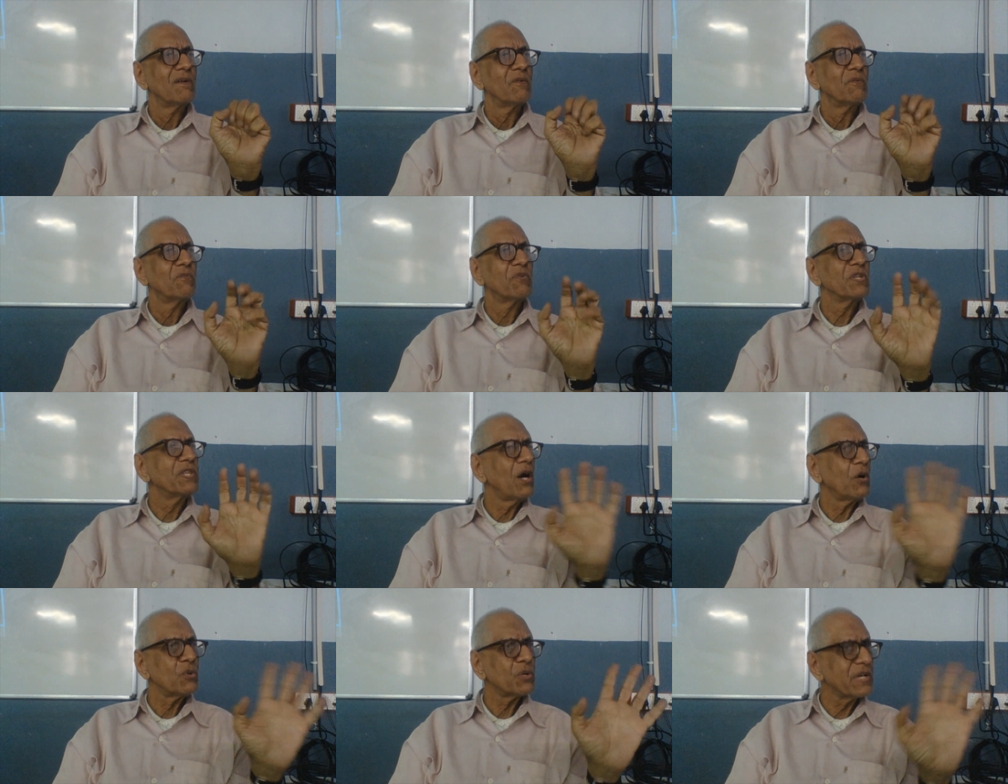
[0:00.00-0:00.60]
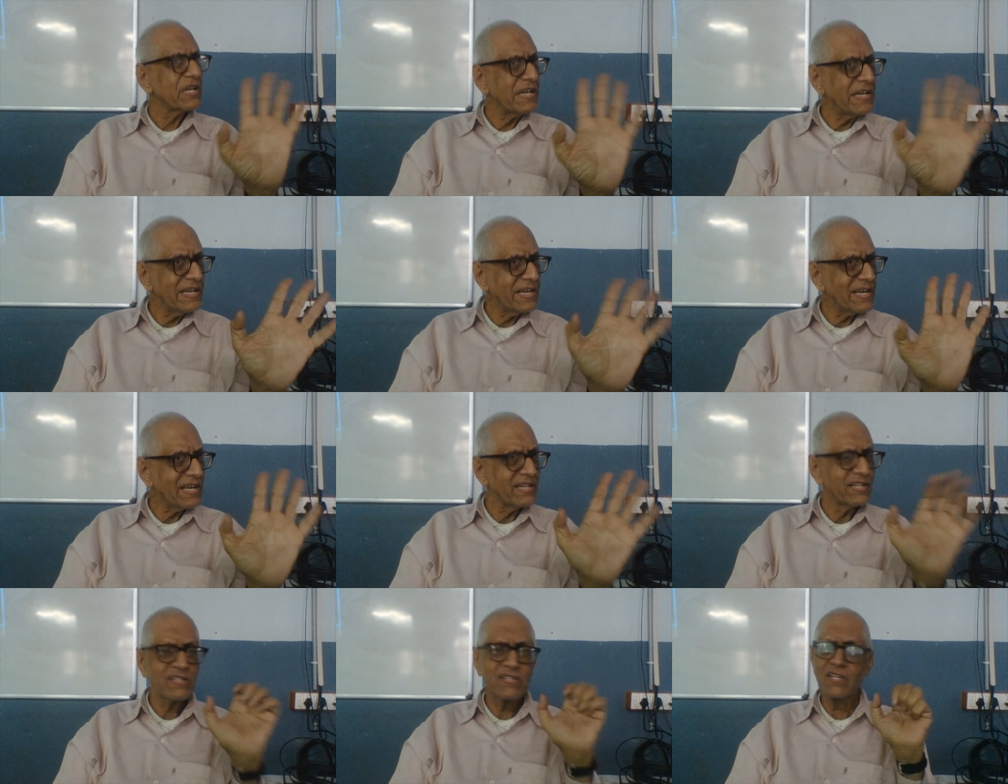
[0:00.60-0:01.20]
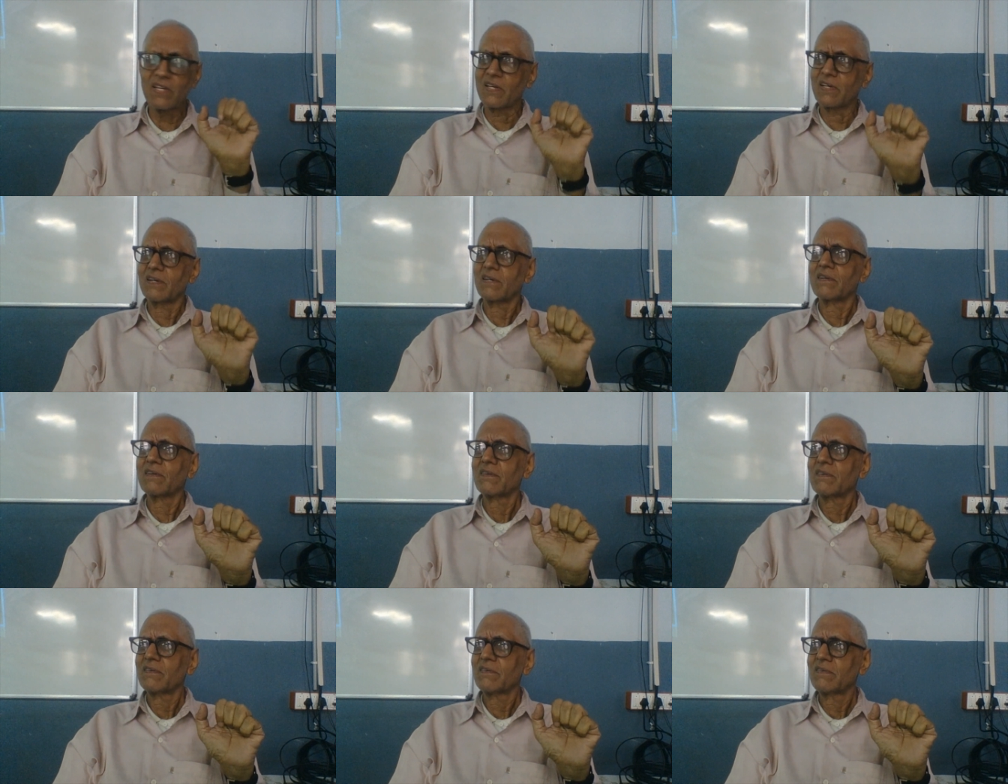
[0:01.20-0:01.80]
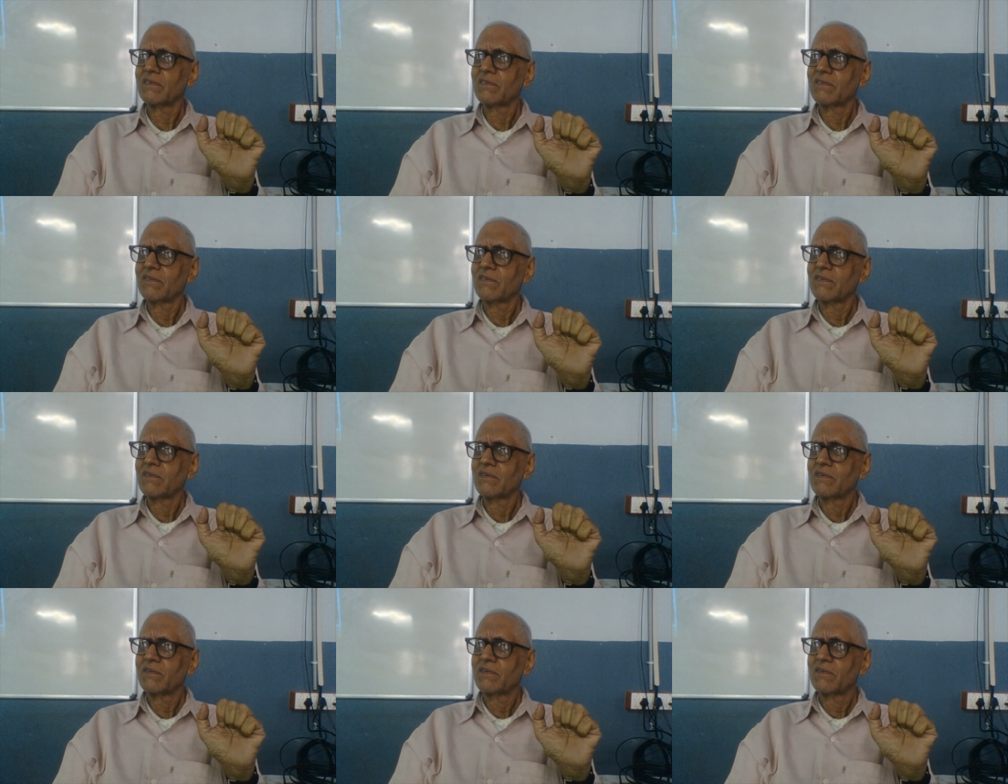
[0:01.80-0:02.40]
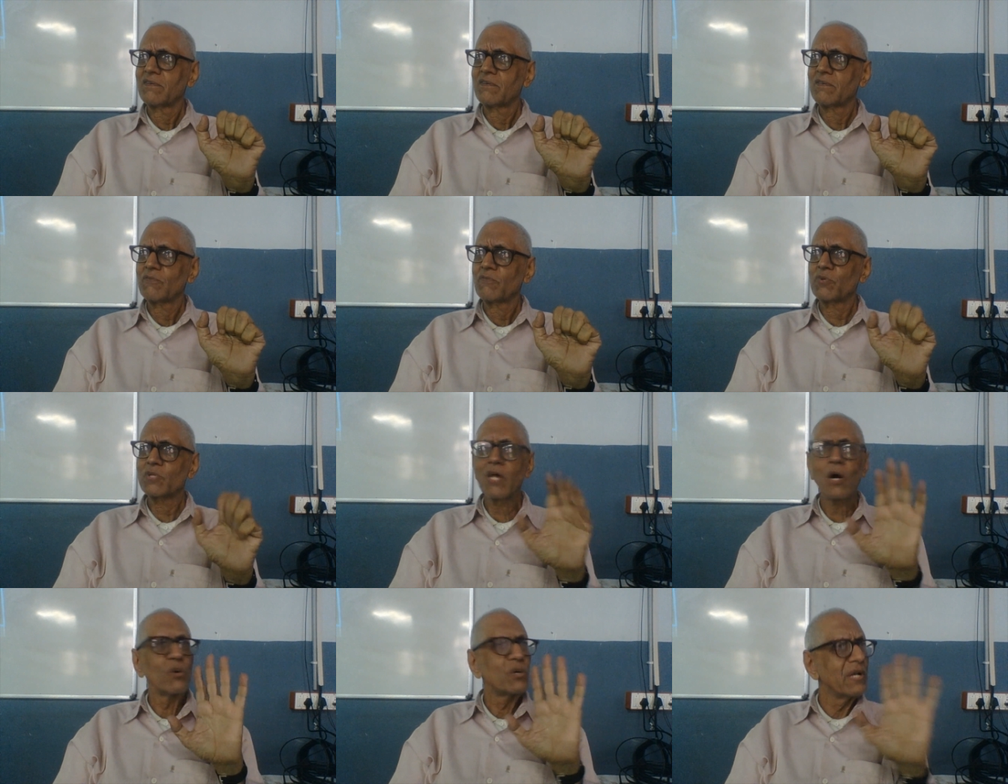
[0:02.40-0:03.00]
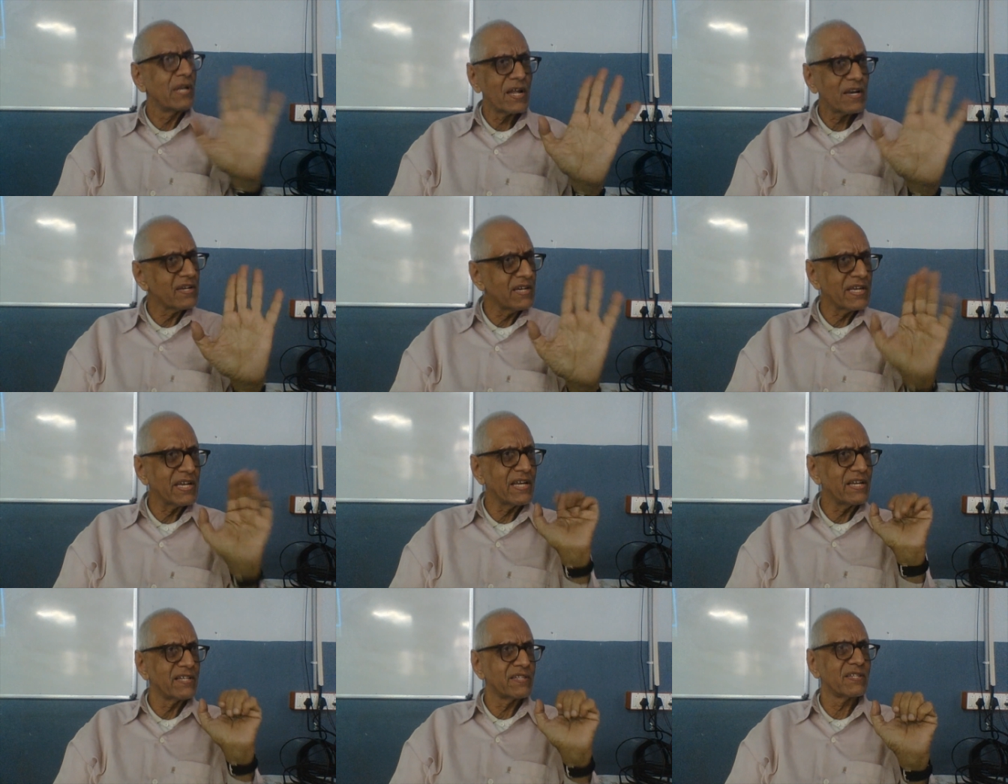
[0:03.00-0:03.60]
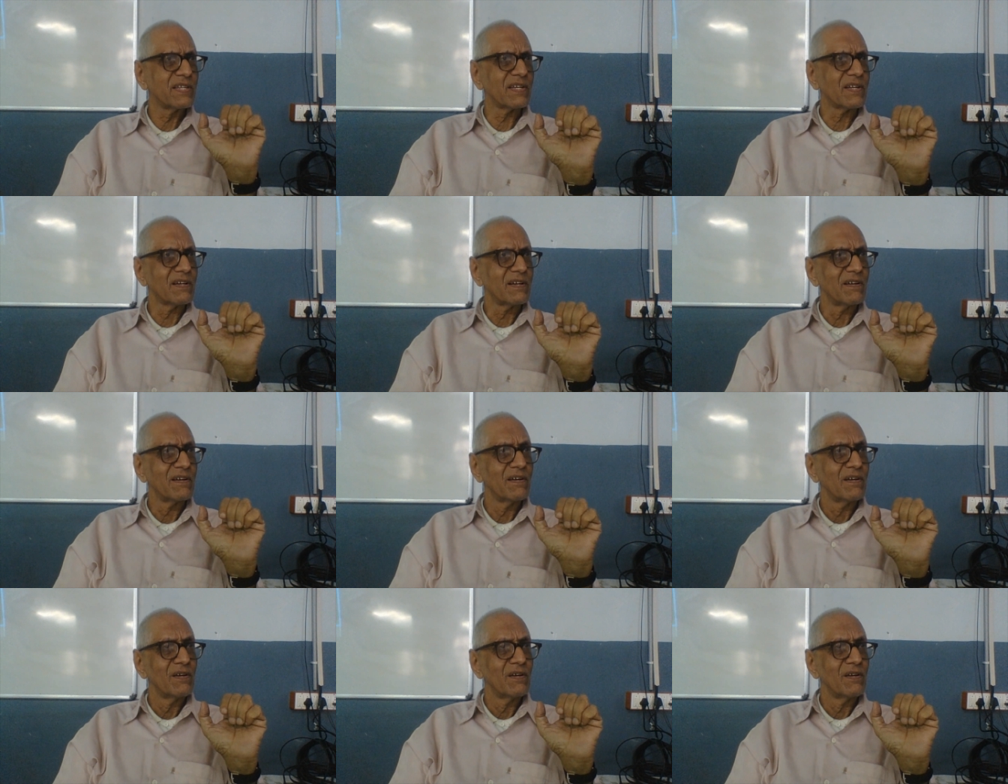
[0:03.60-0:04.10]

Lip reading: without reading anything, without learning anything.